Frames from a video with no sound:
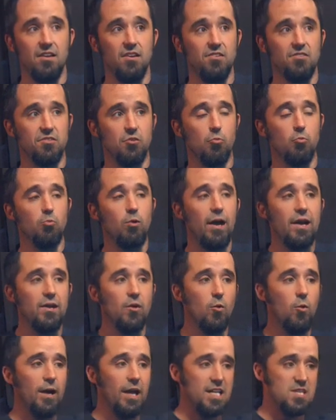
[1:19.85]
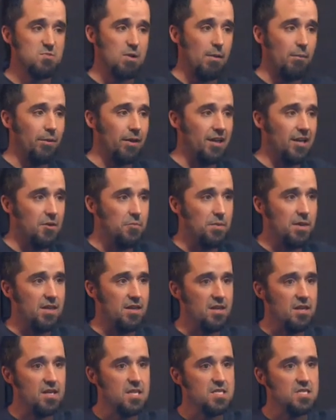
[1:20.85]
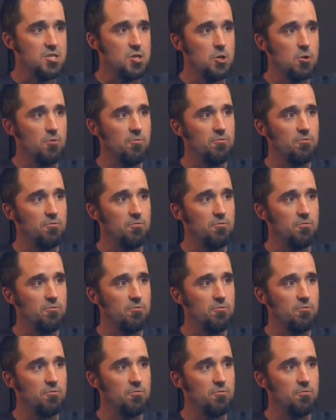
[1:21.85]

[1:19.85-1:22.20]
So right away it's probably going to be easier